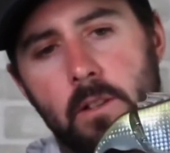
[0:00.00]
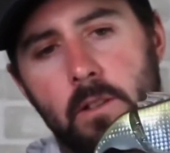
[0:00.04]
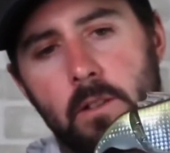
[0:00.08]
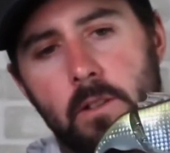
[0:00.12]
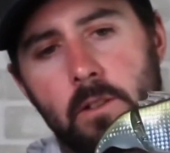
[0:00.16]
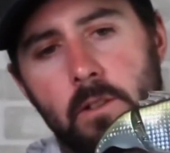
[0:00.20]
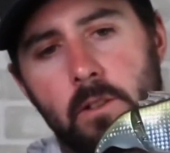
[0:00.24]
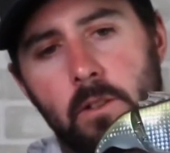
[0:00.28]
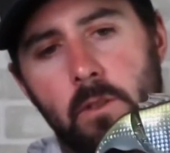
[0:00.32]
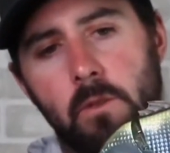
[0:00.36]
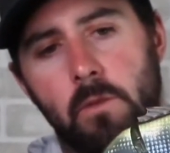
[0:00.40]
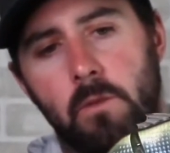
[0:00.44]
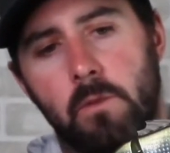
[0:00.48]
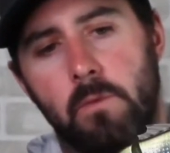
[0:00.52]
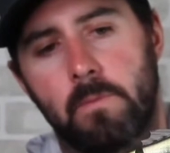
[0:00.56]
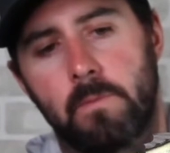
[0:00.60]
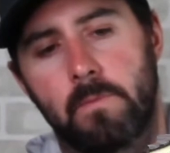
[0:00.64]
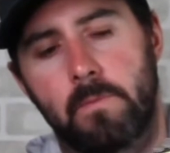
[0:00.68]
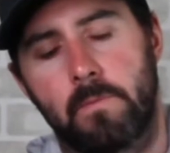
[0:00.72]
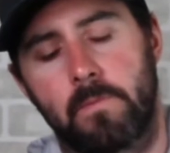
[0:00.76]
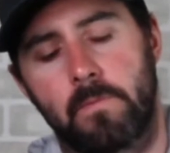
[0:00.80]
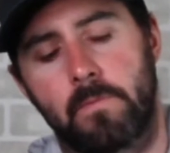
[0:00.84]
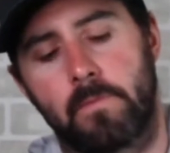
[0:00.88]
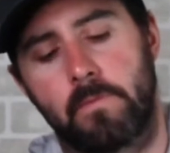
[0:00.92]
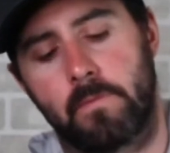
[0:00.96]
So
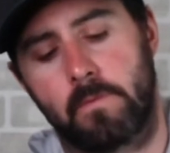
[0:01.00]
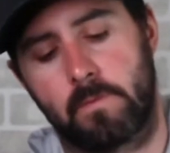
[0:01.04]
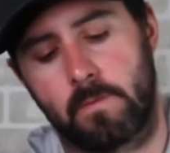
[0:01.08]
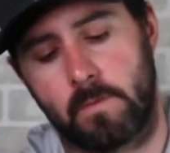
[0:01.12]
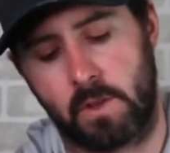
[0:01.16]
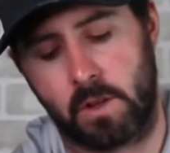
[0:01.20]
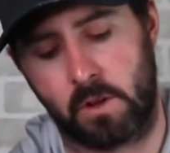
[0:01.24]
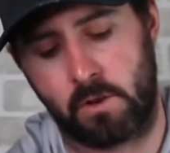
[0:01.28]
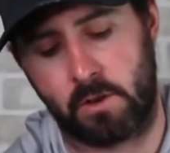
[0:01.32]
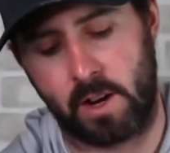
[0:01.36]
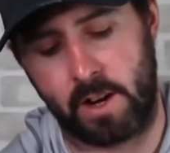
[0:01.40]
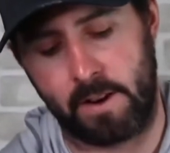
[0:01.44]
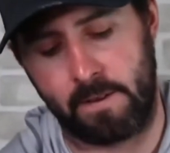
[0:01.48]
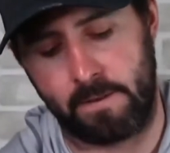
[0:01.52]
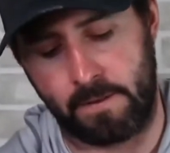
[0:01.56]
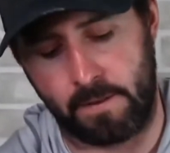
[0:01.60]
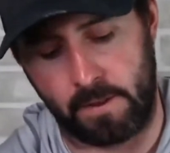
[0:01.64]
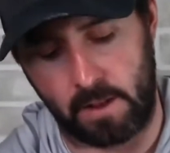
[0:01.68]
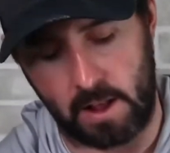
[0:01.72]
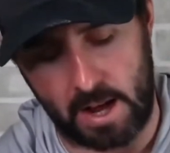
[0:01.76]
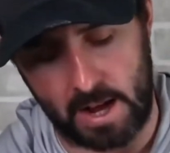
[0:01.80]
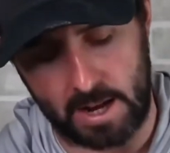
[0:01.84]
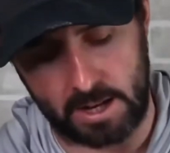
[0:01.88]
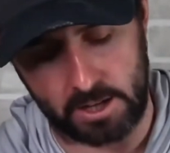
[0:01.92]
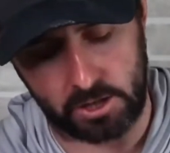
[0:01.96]
great
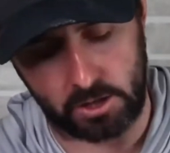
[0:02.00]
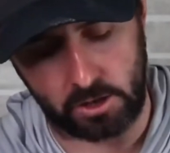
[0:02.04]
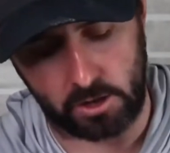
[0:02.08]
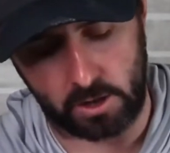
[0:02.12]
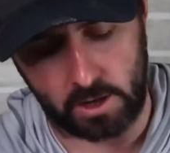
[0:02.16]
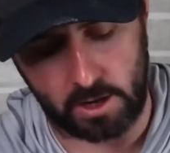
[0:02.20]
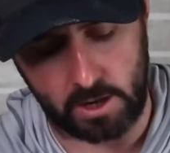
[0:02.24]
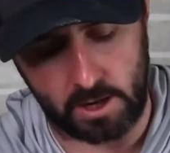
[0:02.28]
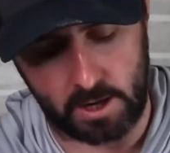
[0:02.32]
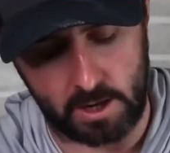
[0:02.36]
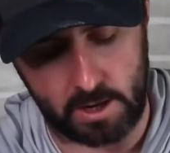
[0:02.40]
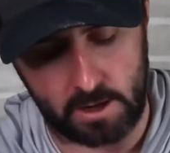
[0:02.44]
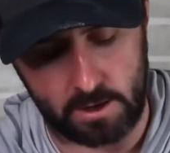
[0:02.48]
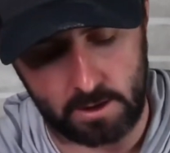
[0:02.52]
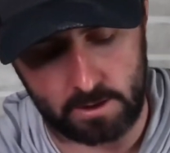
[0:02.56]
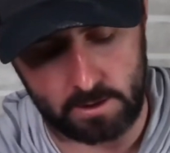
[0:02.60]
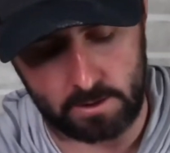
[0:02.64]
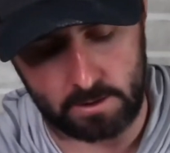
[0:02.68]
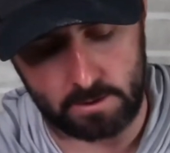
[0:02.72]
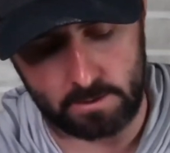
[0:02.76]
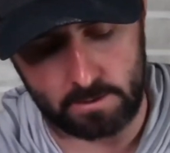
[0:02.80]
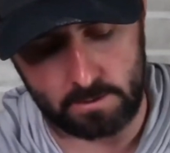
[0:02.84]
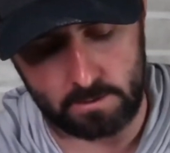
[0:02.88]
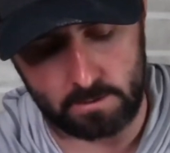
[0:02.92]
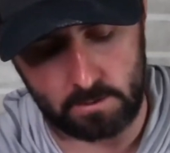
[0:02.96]
flash on it.
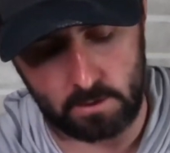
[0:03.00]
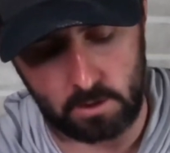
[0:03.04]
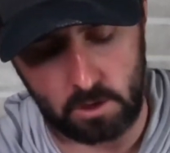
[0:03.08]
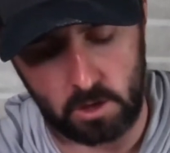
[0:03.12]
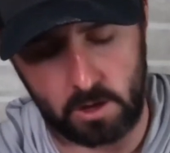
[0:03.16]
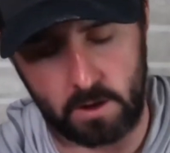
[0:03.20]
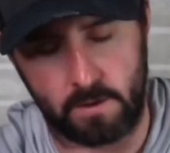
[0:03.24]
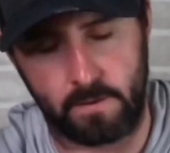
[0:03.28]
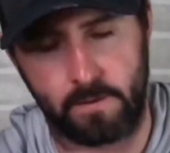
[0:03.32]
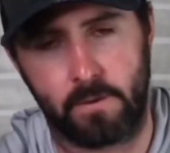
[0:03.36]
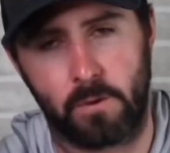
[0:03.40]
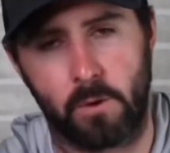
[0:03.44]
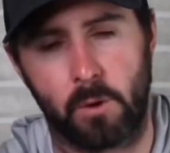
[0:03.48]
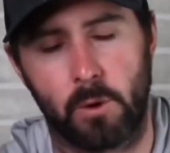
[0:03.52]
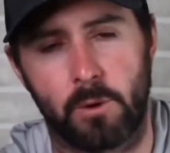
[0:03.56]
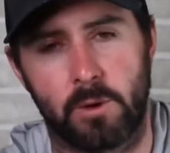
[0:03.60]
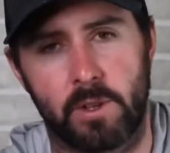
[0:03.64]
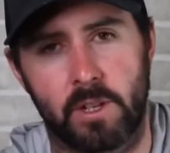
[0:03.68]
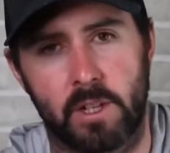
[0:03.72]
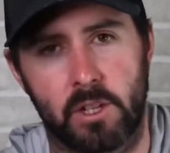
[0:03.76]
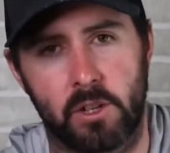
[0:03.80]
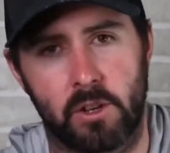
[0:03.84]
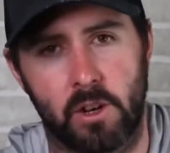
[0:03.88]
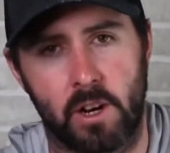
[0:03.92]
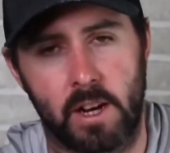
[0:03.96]
Looking forward to
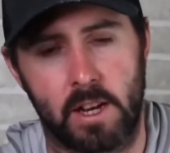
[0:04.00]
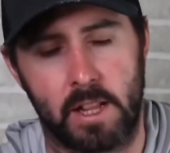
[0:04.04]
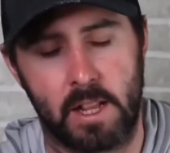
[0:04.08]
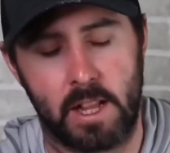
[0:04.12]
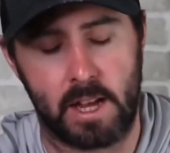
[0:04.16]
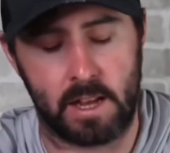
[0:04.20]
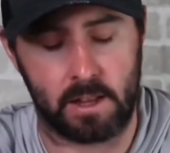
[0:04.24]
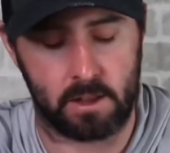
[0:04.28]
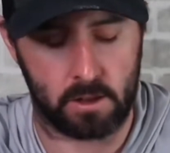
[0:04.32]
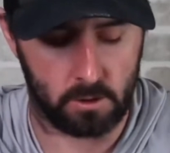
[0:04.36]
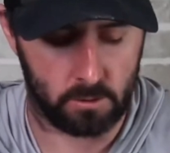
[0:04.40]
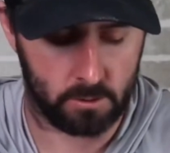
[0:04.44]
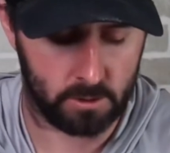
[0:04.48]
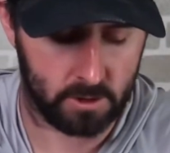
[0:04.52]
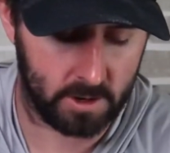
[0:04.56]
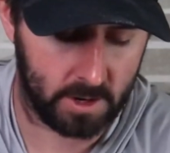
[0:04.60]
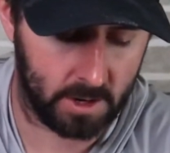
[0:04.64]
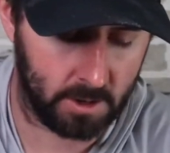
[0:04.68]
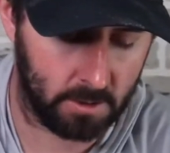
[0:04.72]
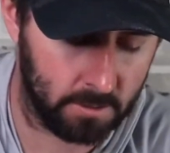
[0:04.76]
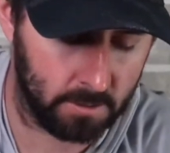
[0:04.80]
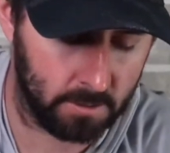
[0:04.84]
trying that lure out.